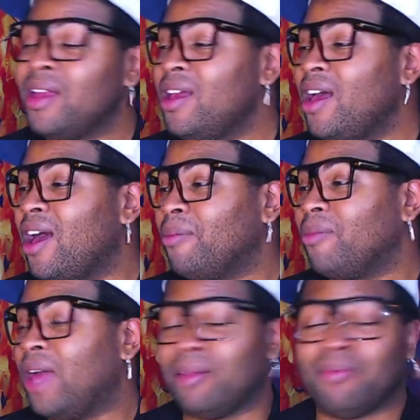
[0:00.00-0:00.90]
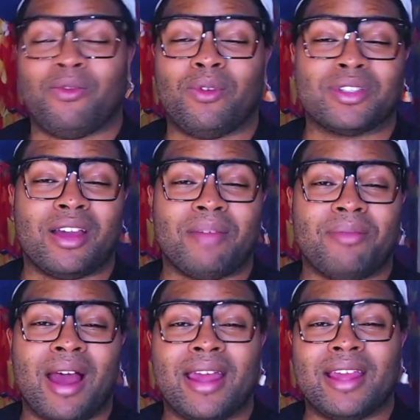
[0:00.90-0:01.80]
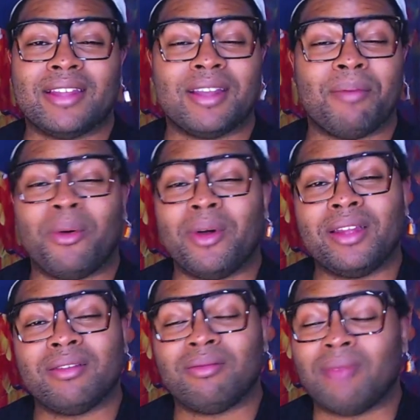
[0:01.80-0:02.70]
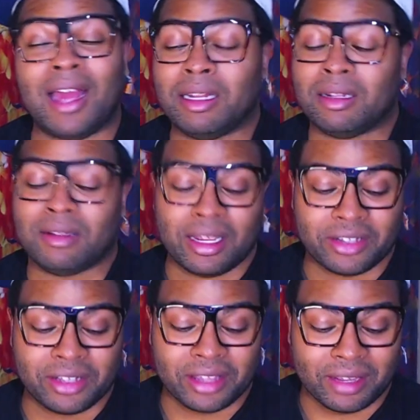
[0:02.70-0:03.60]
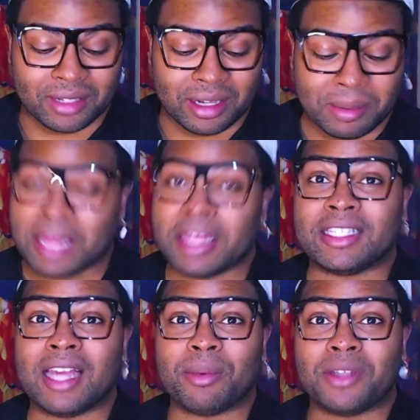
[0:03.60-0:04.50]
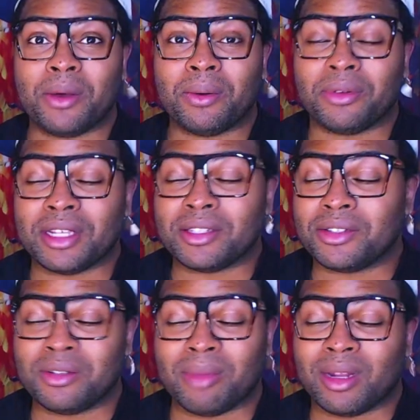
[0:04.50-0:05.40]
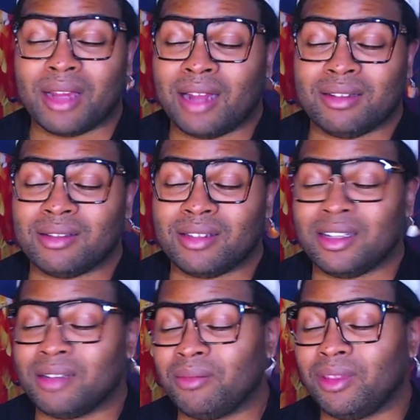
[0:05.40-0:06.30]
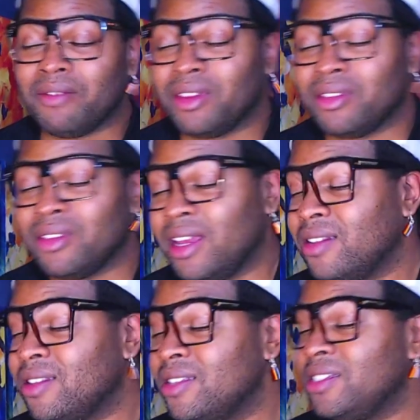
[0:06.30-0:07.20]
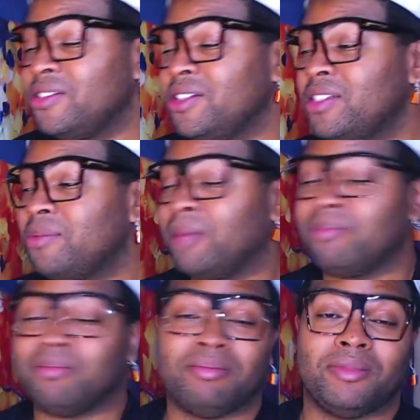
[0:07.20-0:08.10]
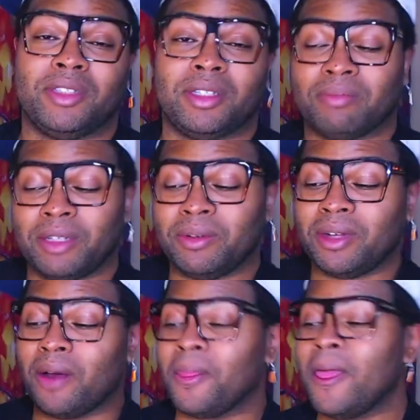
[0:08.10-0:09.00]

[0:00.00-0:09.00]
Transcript: I foresaw him dying at some point. I didn't necessarily think it was going to be this episode or this soon, but I didn't see him living to the end of the series. But you know, here we go.